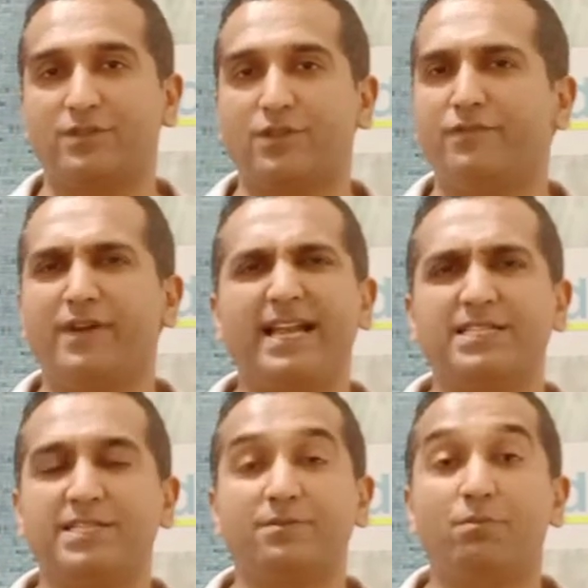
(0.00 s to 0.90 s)
So the
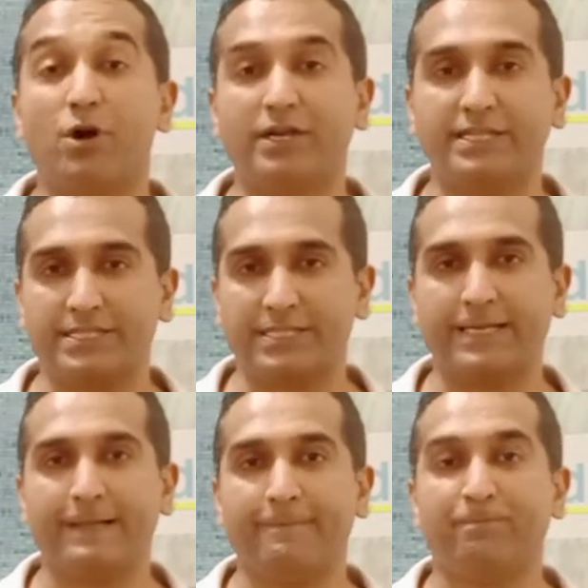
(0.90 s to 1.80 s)
fats is modest,
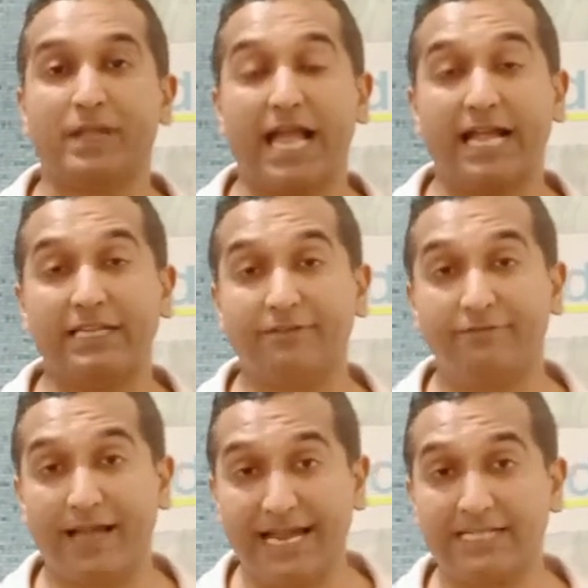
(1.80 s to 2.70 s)
and the
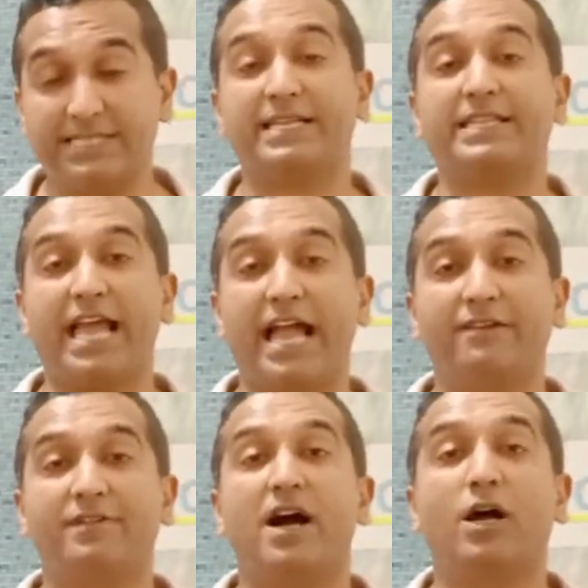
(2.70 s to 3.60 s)
fats that they
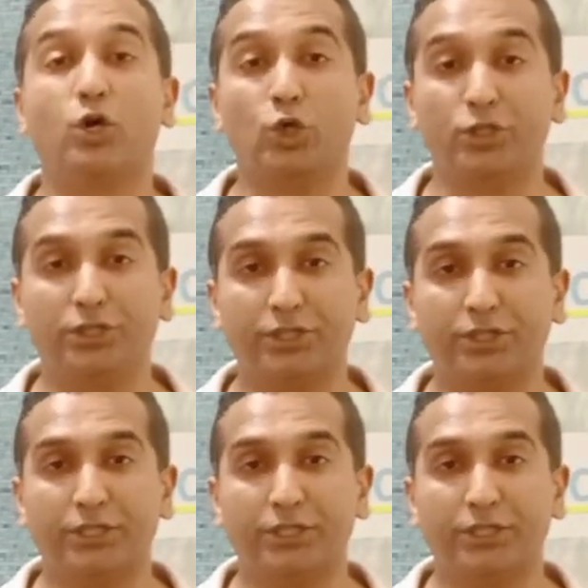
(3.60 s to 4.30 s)
have are good.